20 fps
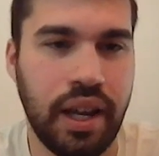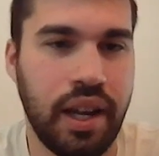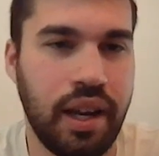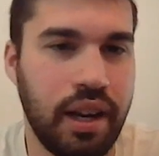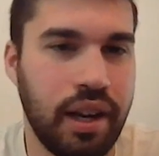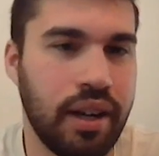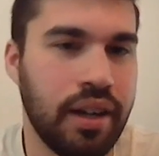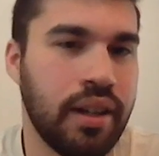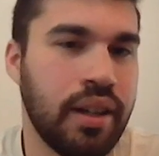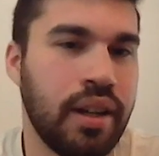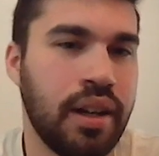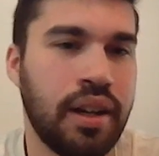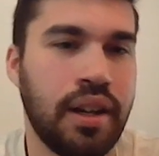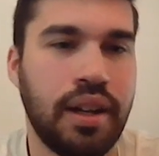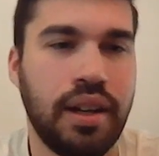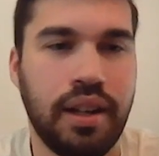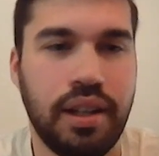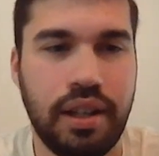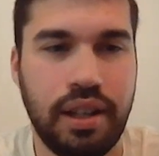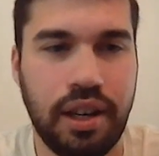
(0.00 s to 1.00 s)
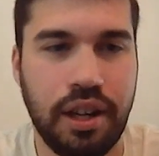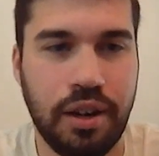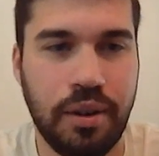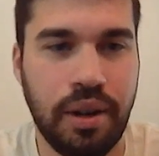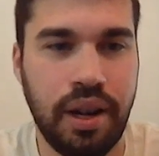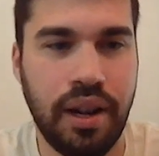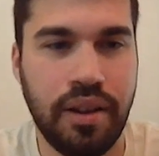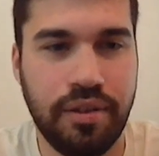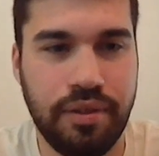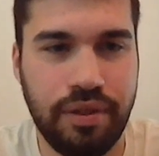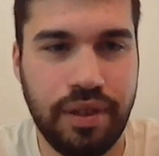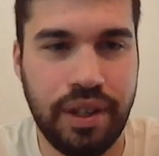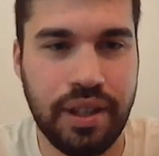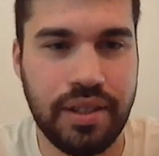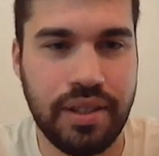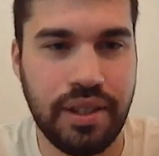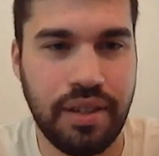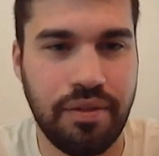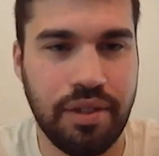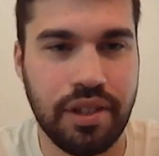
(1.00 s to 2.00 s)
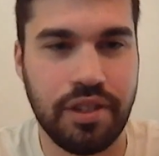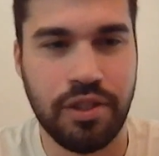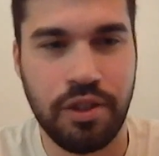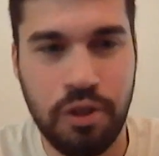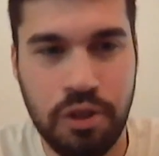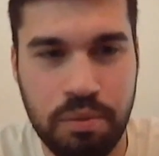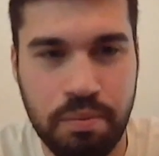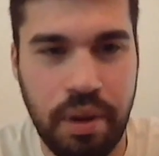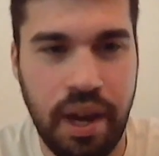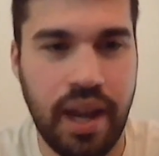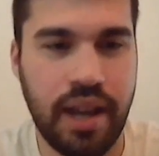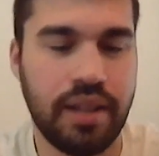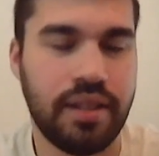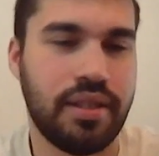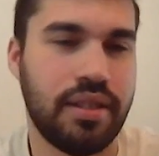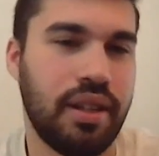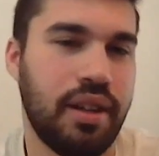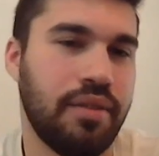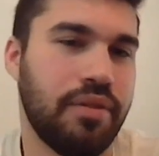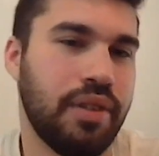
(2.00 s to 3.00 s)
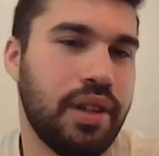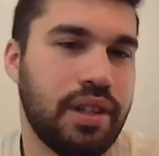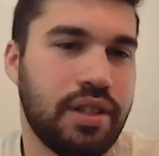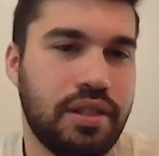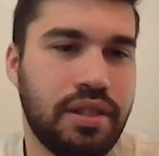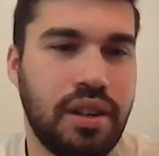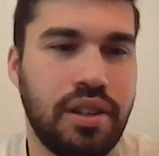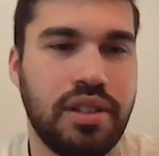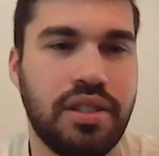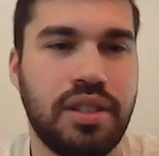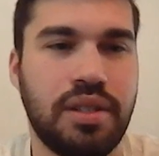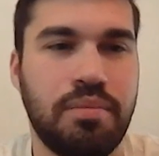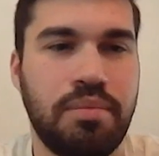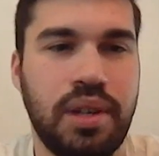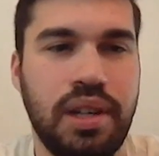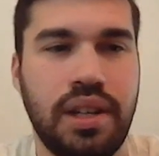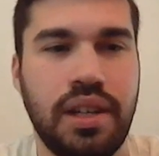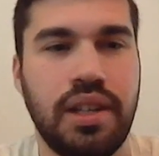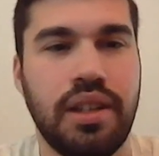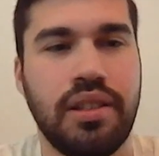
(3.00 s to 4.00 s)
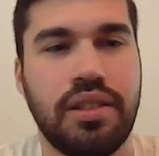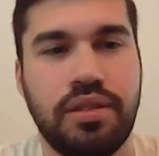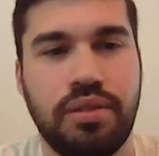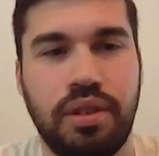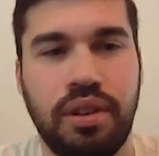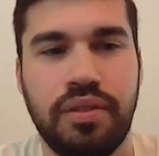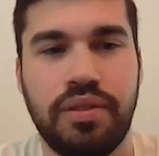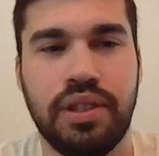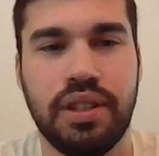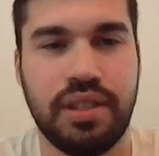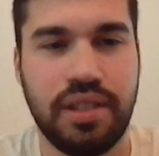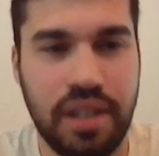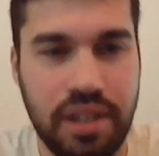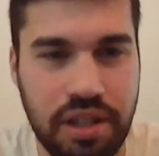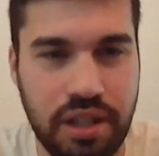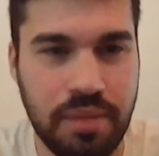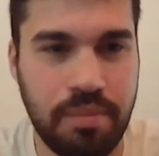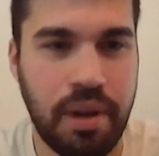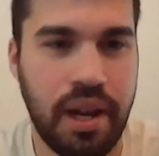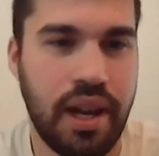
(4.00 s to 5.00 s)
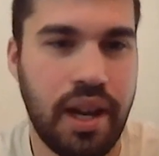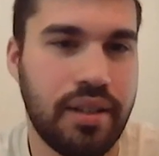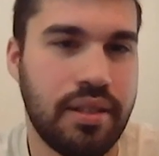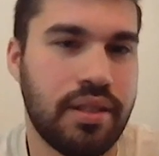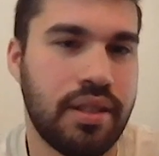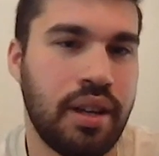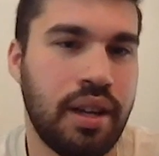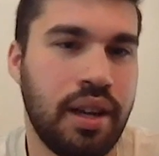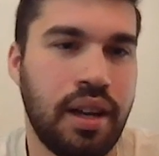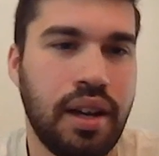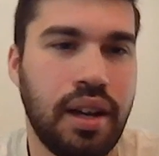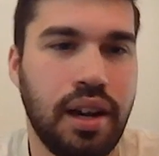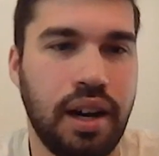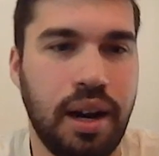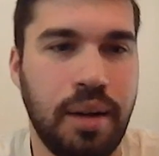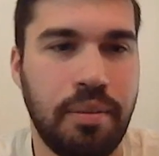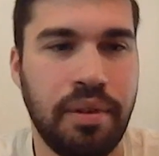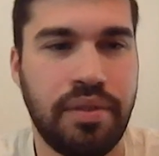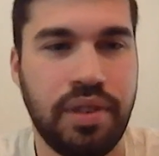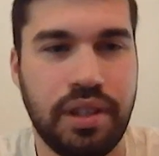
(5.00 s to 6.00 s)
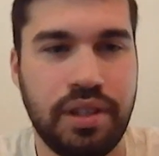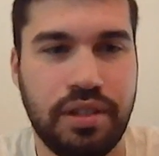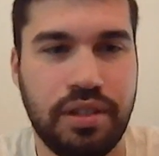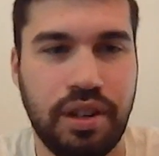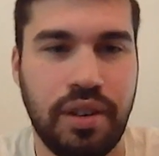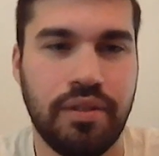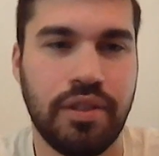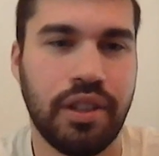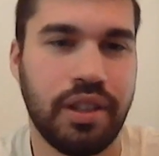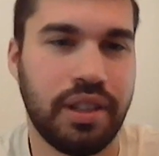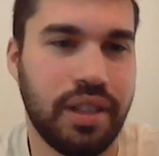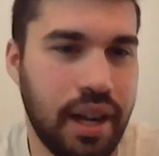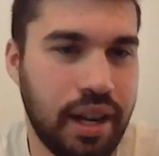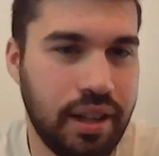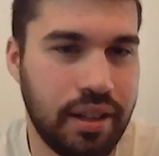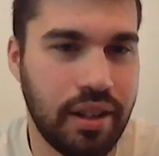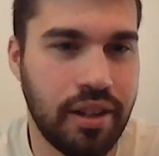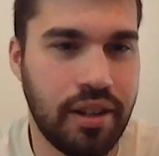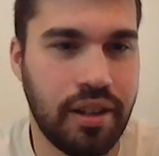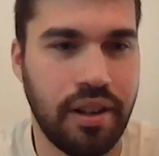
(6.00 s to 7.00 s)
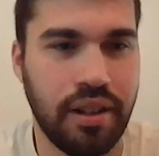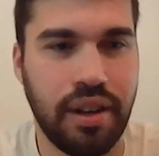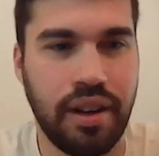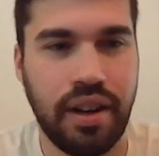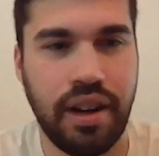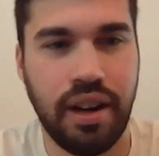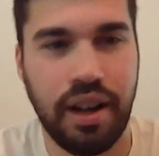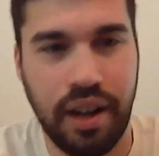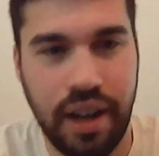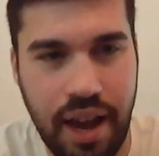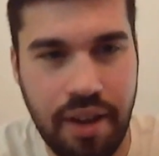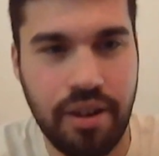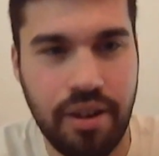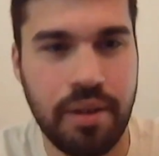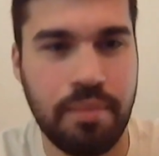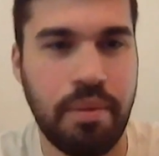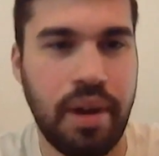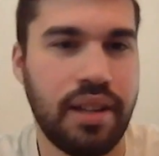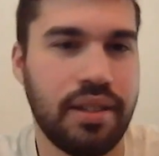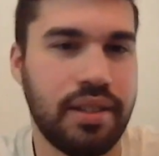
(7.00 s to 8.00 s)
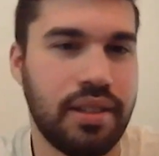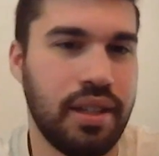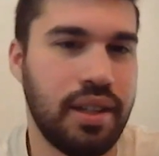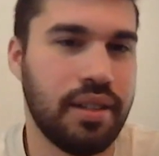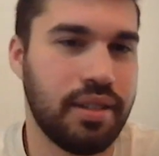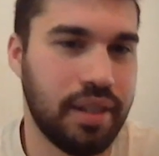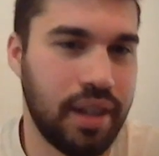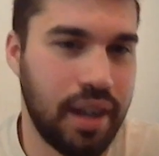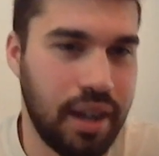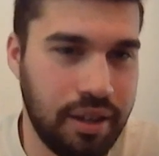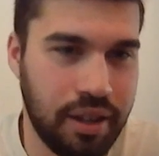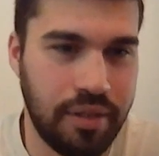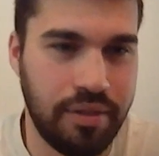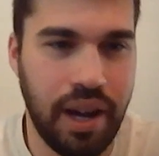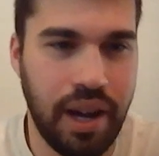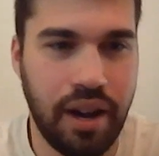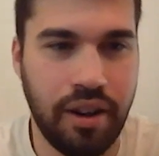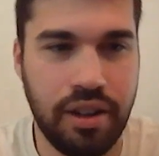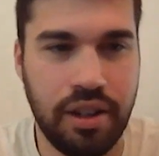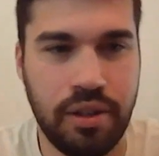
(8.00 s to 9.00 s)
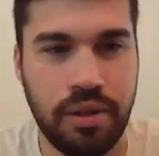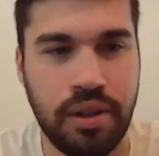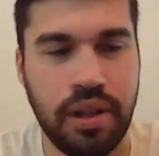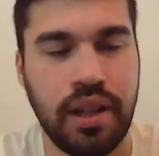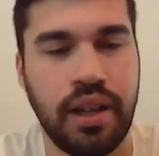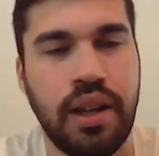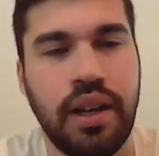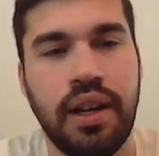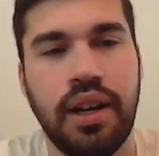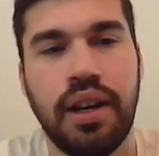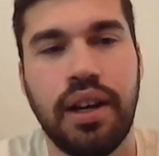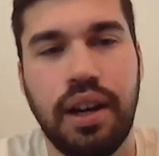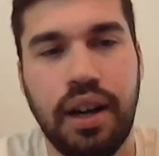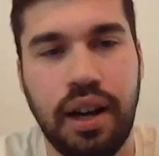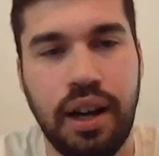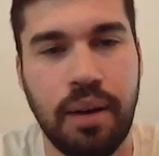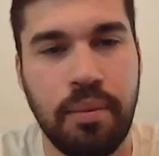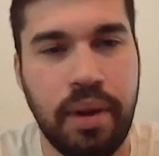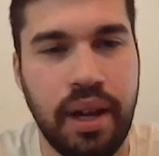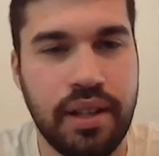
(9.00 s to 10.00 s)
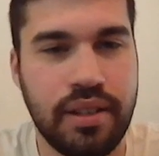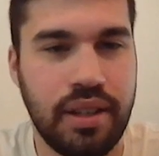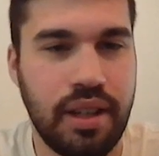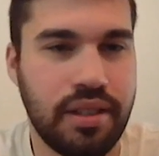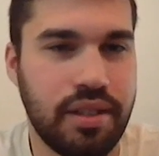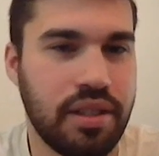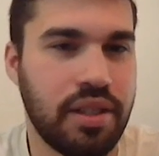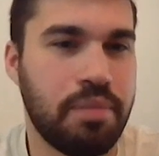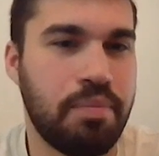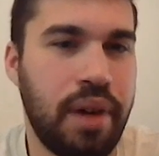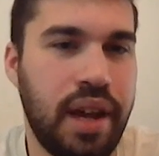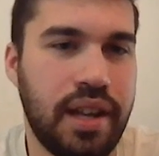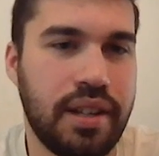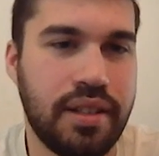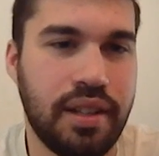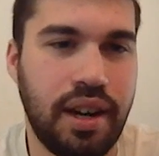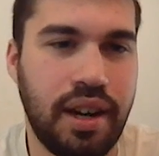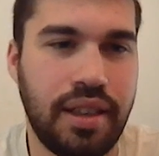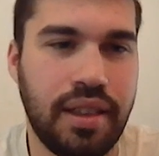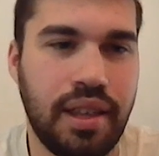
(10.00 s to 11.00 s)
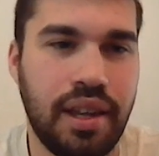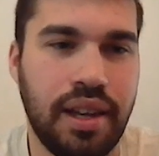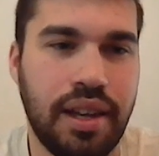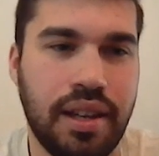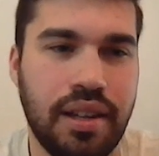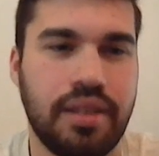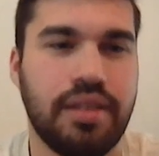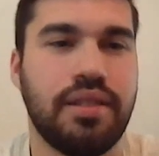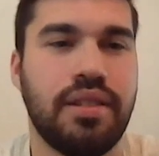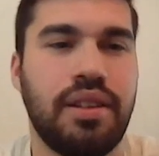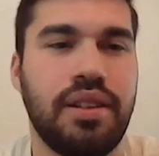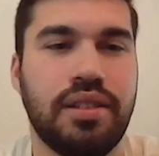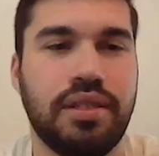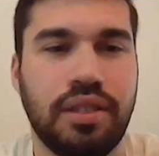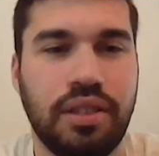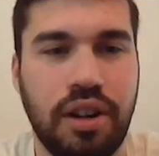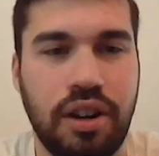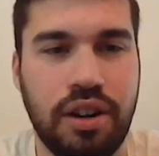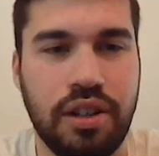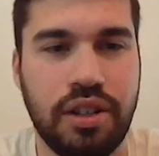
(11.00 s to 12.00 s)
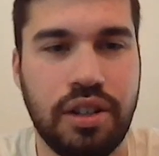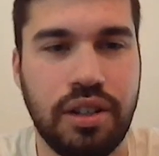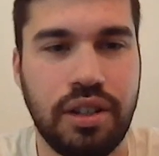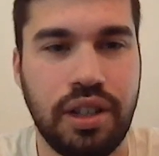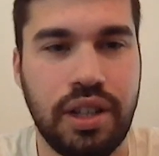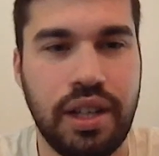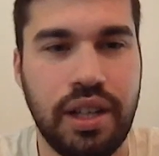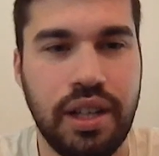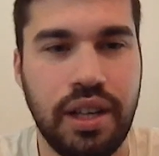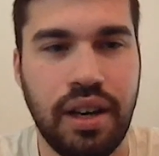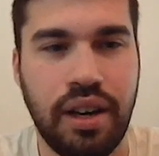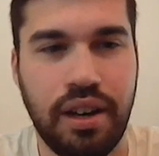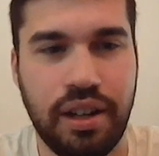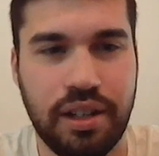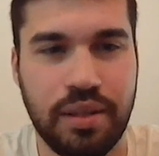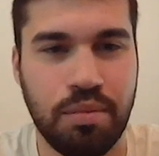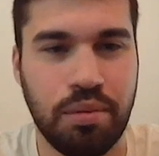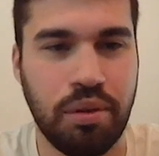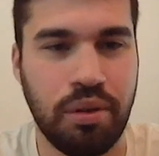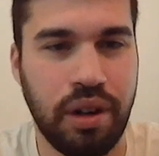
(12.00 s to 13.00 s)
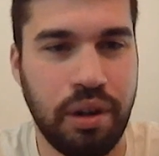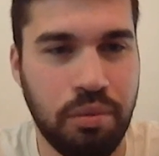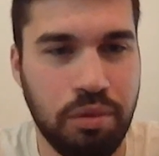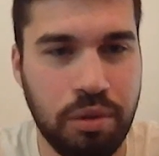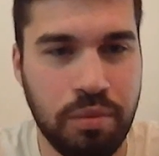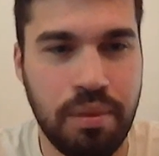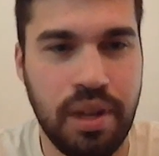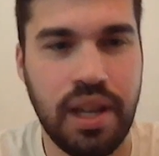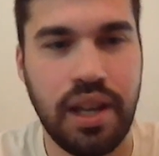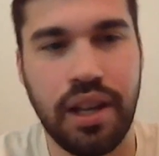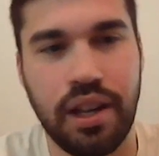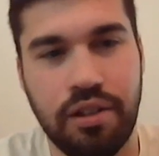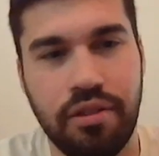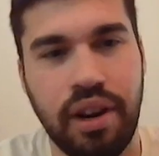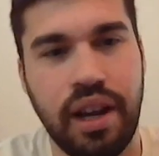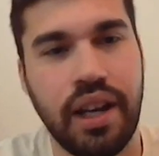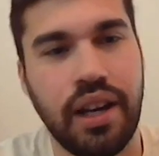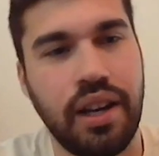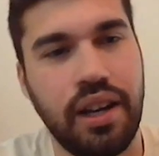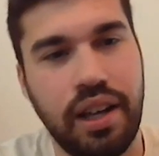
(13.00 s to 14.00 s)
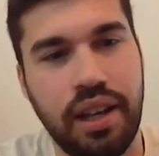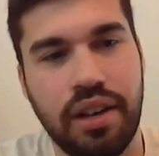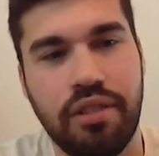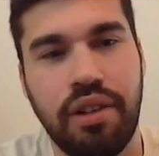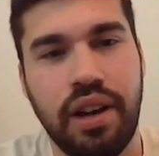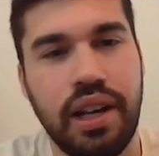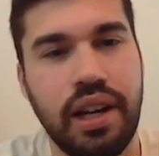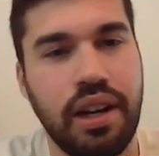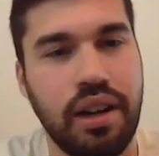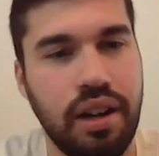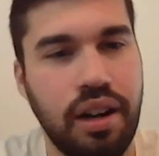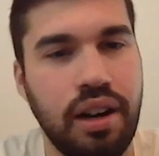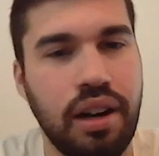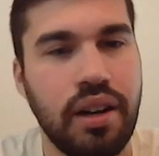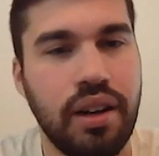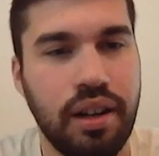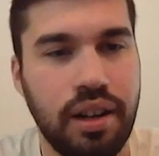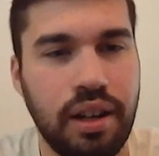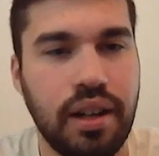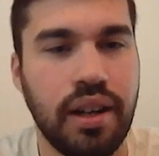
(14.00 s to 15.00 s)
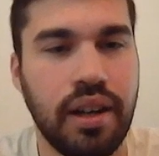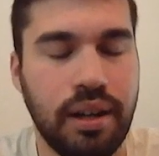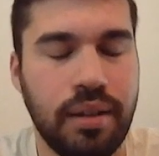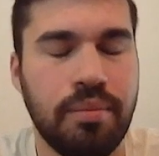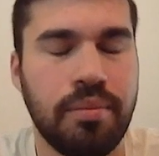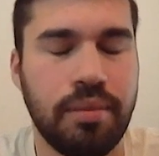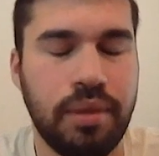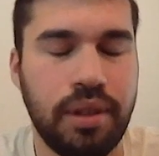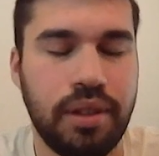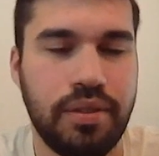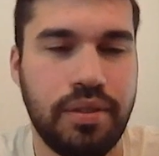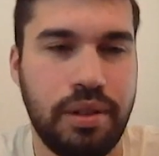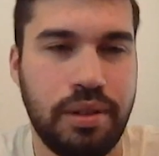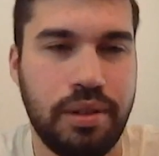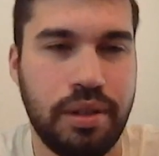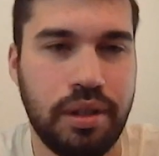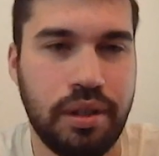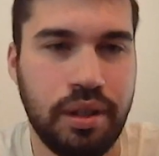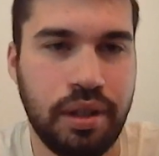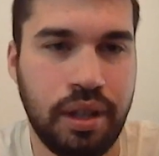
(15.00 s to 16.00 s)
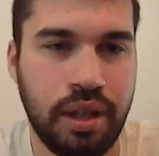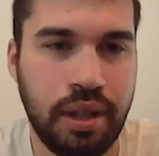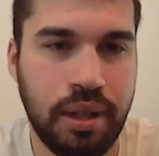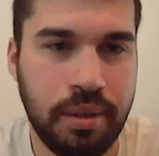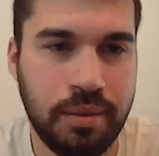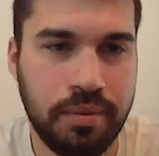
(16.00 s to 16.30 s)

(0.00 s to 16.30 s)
And, you know, if it's, if it's news-based, if it starts to be sort of decision-based, um, if it's sort of looked at on an accounting basis and how they're valued, um, it's, it's a space that I think is, is largely unexplored and will be iterated, iterated on um, in the future.